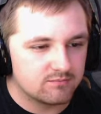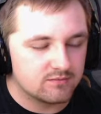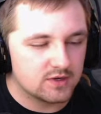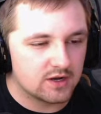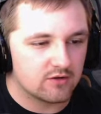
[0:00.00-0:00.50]

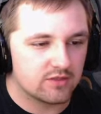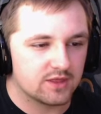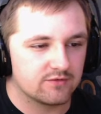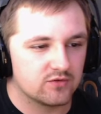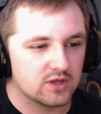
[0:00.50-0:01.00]
another thing,
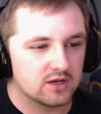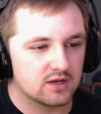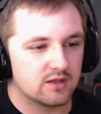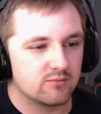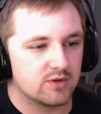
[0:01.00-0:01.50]
if you get
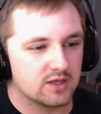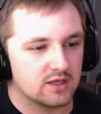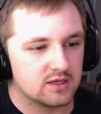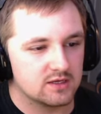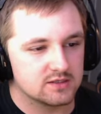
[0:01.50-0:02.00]

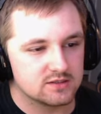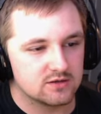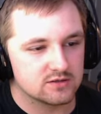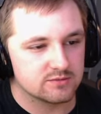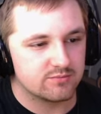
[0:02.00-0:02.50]
nitpicky, is
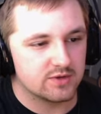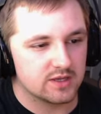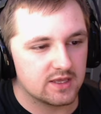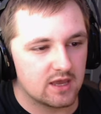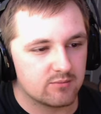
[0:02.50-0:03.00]
there's a big
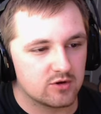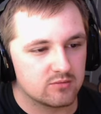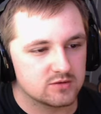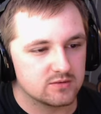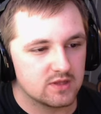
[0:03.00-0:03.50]
gap here
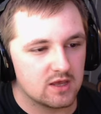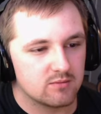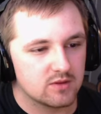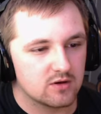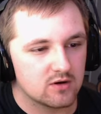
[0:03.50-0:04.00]
between the M
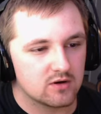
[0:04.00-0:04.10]
and the R,